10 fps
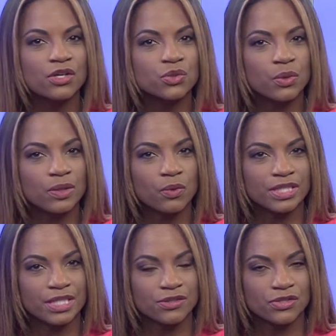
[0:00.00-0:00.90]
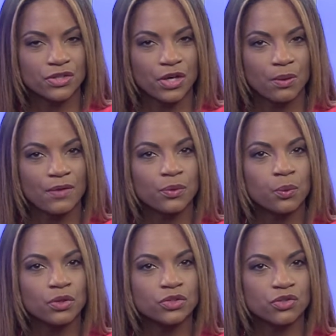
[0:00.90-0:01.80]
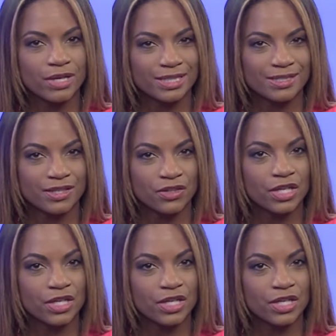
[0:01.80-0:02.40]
21 years ago at the World Trade Center